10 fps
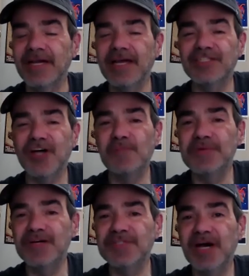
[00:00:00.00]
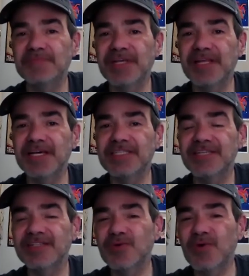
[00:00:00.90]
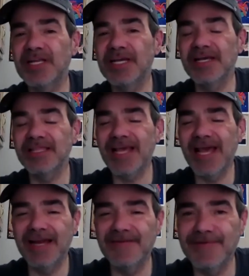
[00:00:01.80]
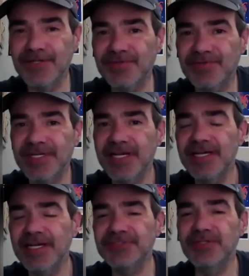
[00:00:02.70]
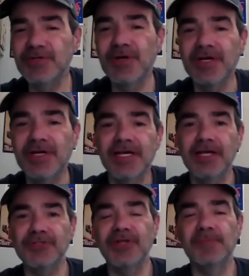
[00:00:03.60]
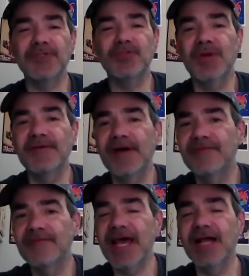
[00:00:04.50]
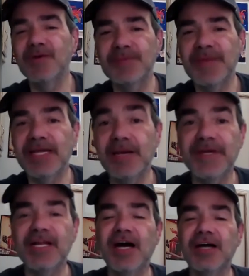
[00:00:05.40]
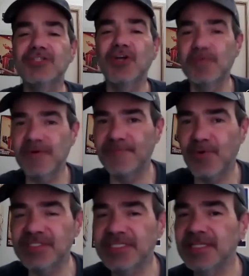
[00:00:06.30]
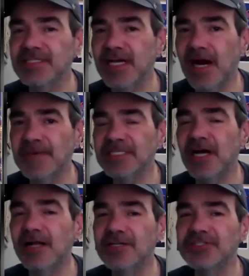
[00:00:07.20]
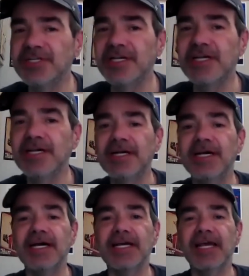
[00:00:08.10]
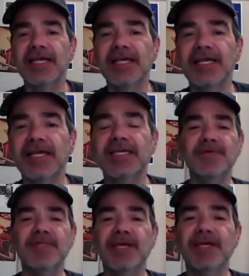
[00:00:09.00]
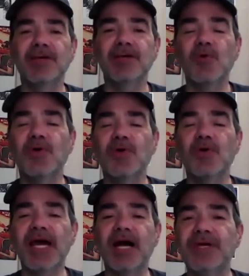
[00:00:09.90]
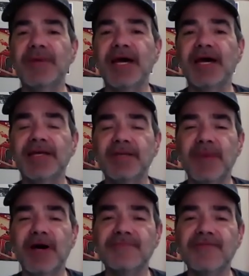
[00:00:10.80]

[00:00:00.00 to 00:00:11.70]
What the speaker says: it's all built up to this, the 20th anniversary issue number 25 of Halloween Man, coming October 14th to Comixology. Keep everything going Halloween Man in the month of